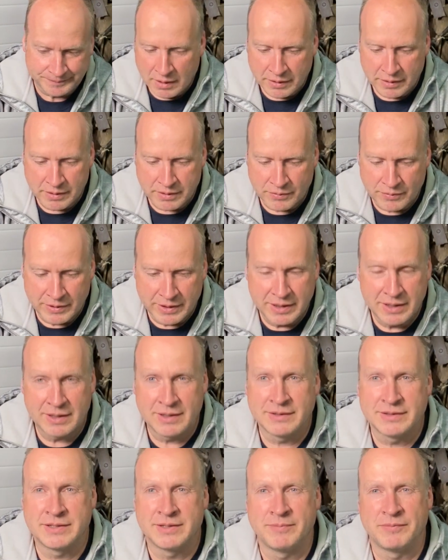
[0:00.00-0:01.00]
Another way you
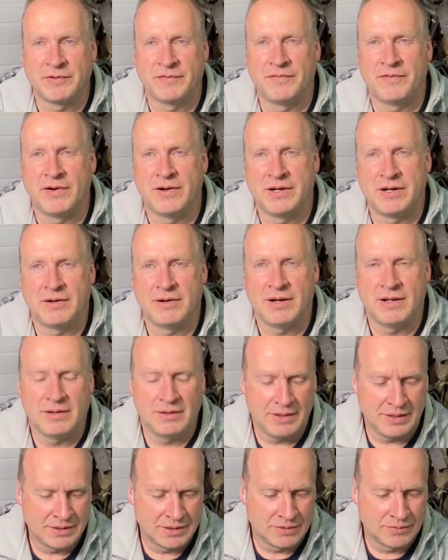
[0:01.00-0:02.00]
can simplify your
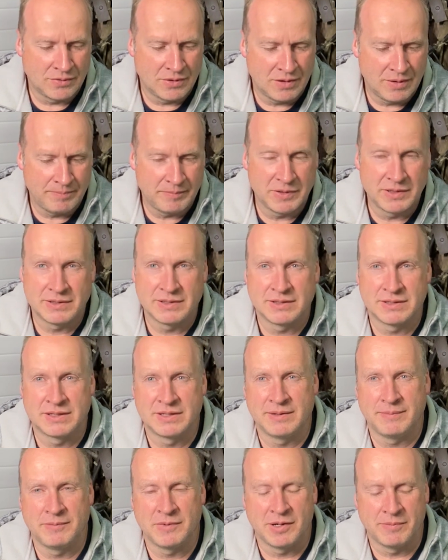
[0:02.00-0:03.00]
LS swap, this is
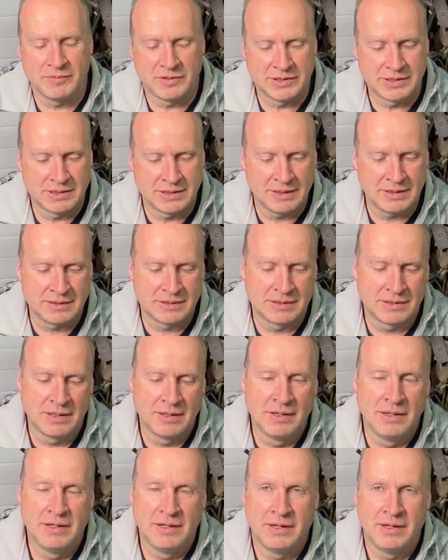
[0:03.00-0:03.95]
tip number 6,